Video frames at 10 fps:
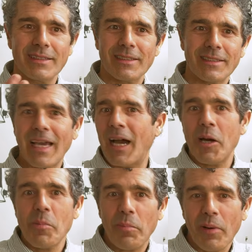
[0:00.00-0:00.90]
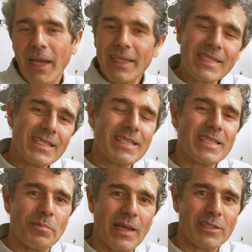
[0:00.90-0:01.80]
yeah, but I guess this
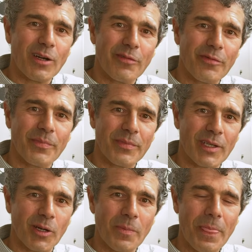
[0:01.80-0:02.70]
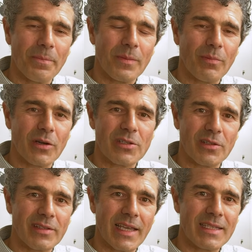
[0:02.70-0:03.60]
is a matter of, you know,
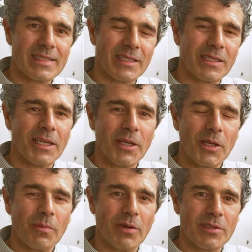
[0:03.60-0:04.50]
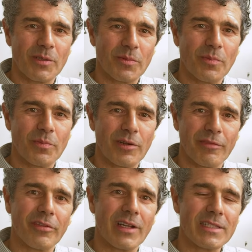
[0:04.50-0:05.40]
personal taste and personal
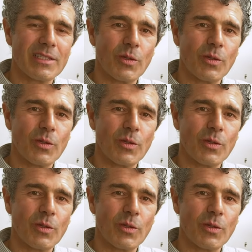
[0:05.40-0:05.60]
preference.